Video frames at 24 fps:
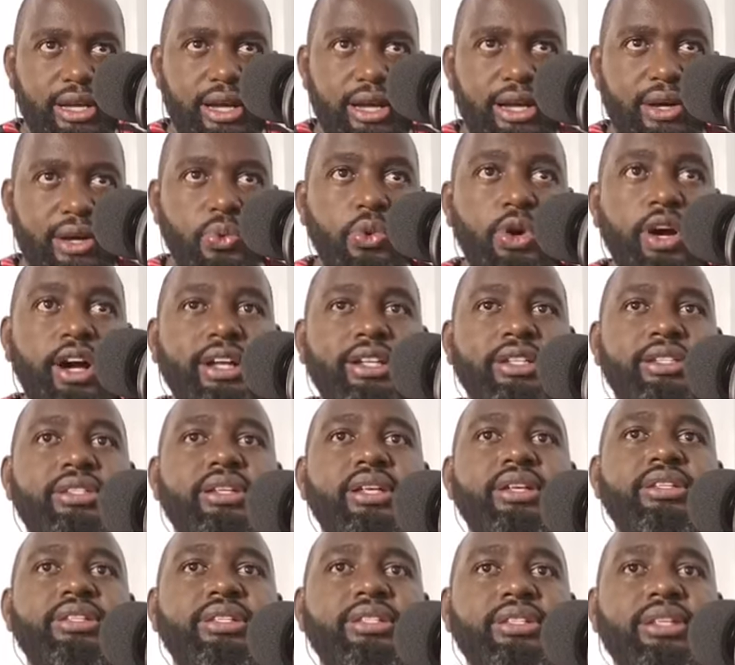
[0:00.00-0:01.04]

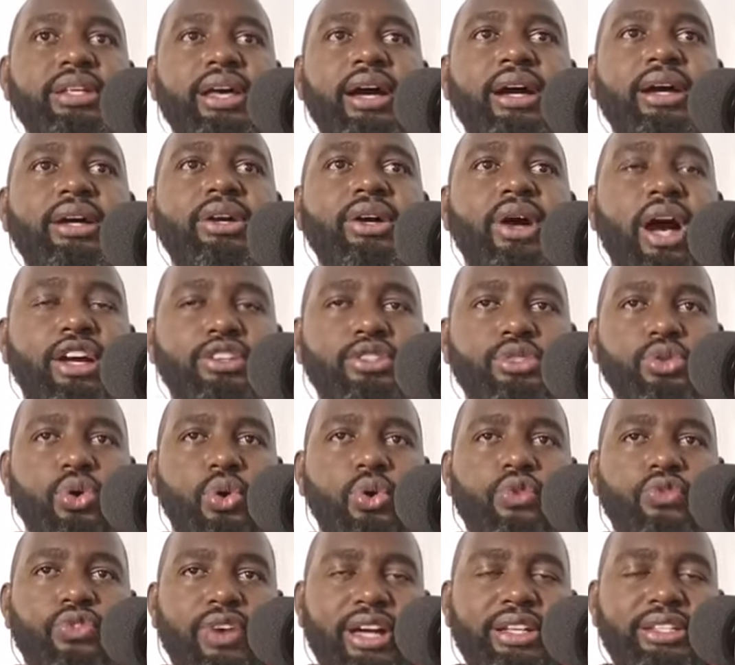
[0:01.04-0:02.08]
words, sung a
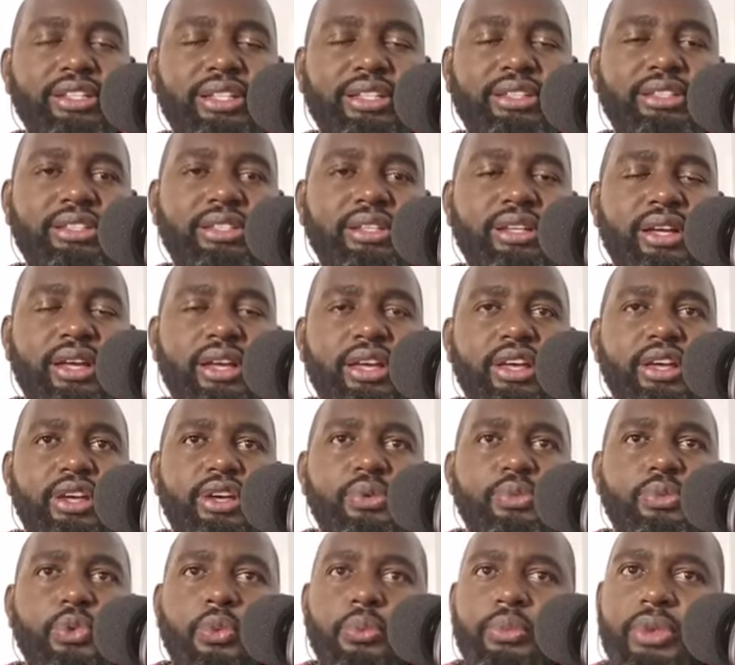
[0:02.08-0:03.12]
song of ascents.
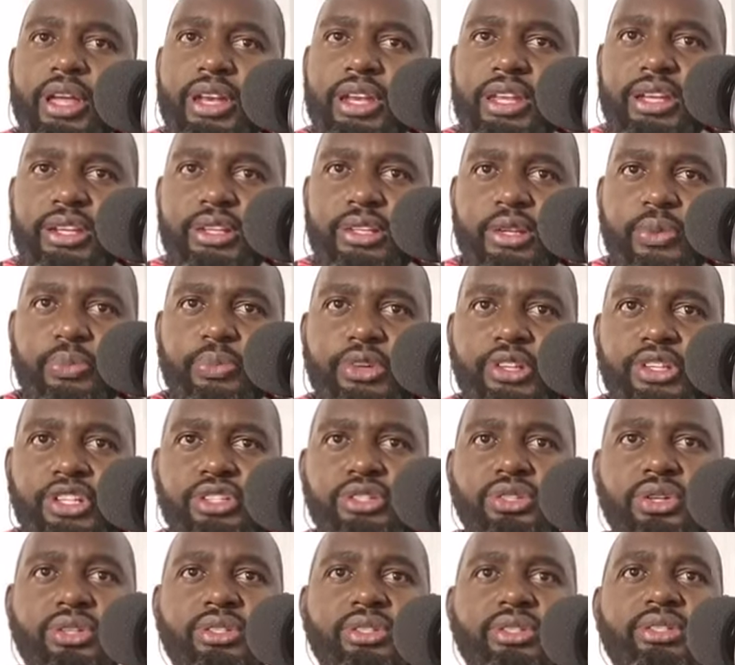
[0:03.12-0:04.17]
Now, many
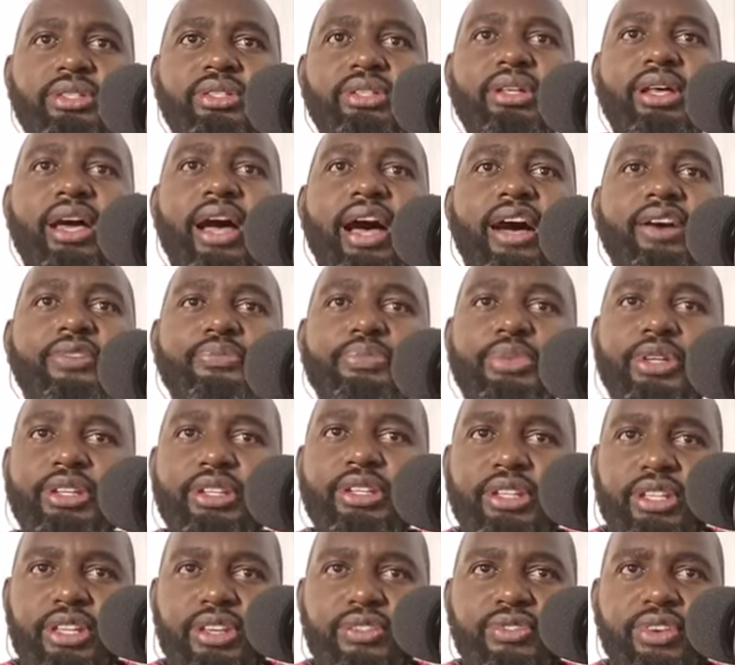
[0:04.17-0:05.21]
interpretations have
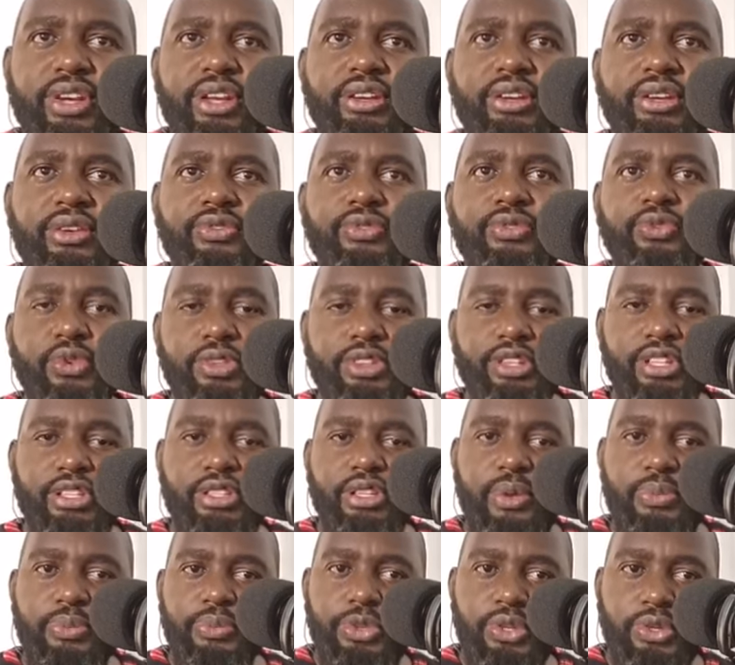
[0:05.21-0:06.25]
been given for
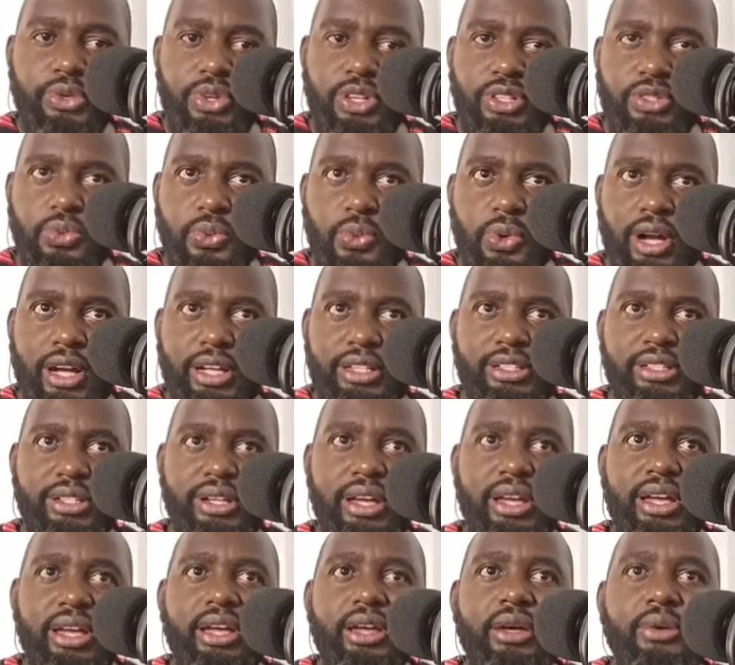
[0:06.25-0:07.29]
these ambiguous
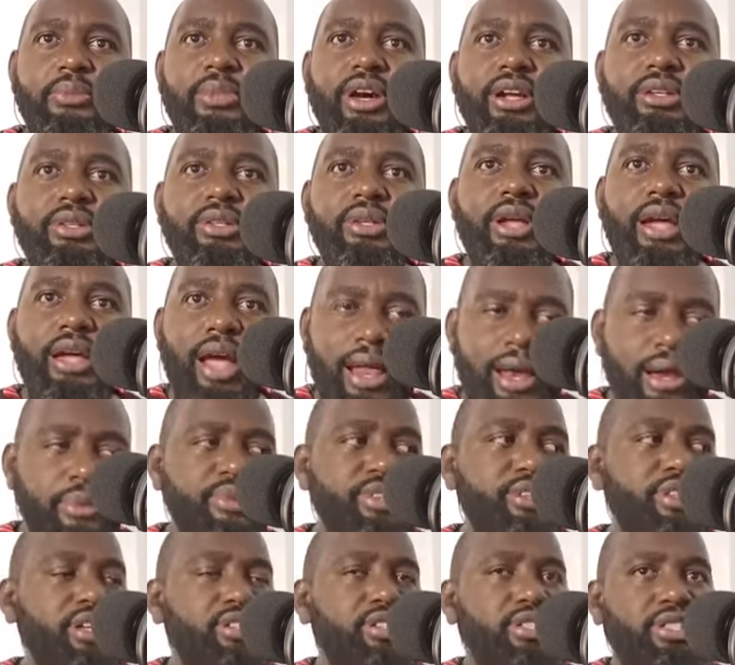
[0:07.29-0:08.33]
words, but
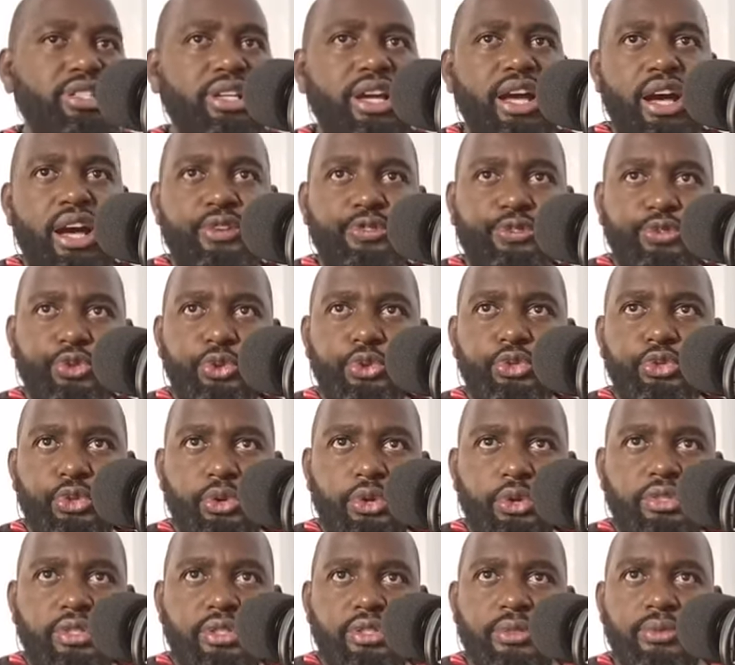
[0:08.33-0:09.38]
let me just share a few
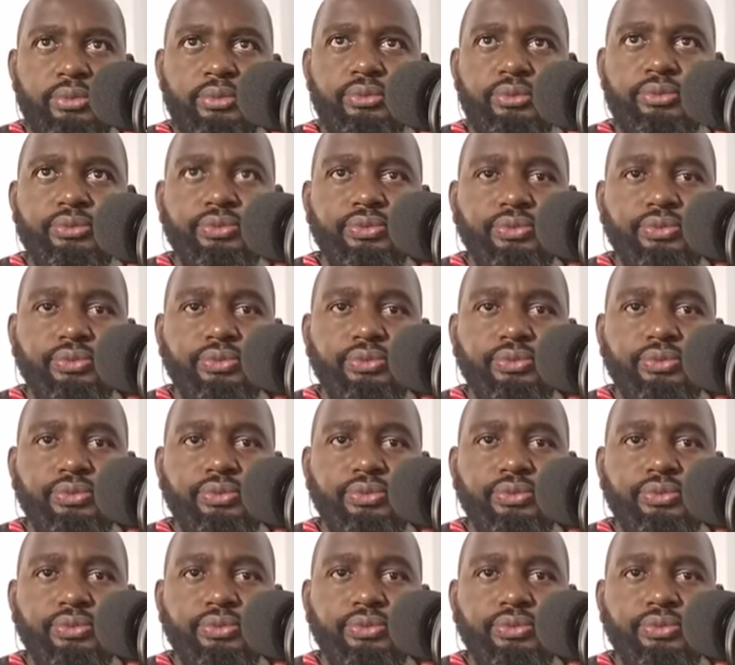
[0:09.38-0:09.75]
thoughts.